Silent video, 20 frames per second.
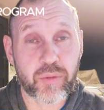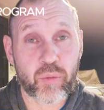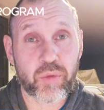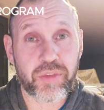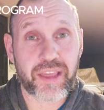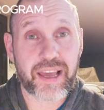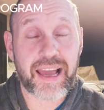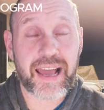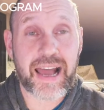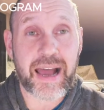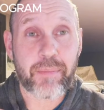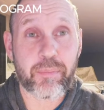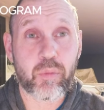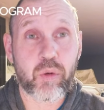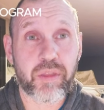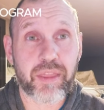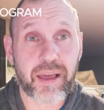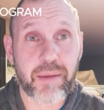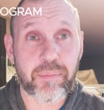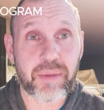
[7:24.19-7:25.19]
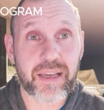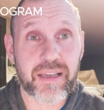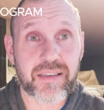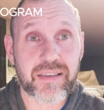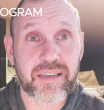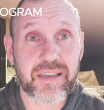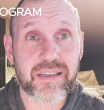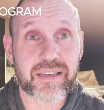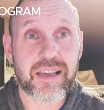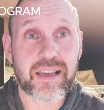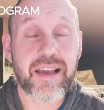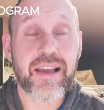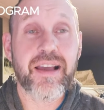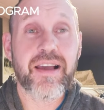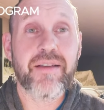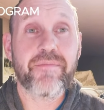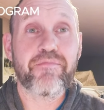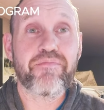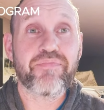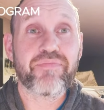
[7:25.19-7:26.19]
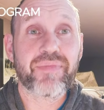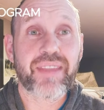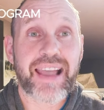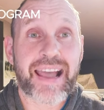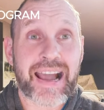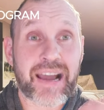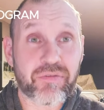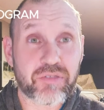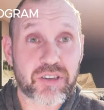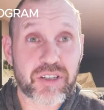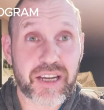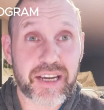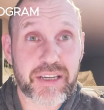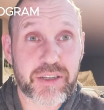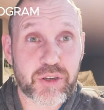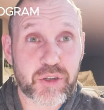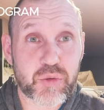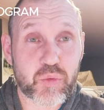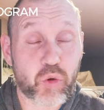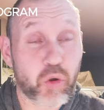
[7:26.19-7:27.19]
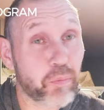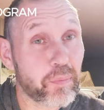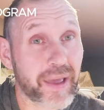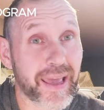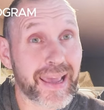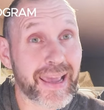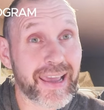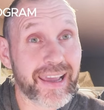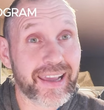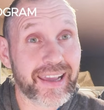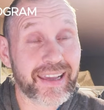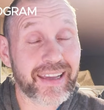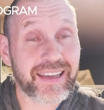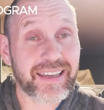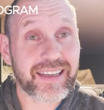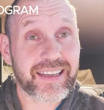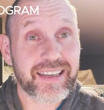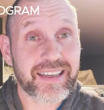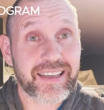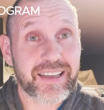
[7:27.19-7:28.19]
And what that means is advertisers will pay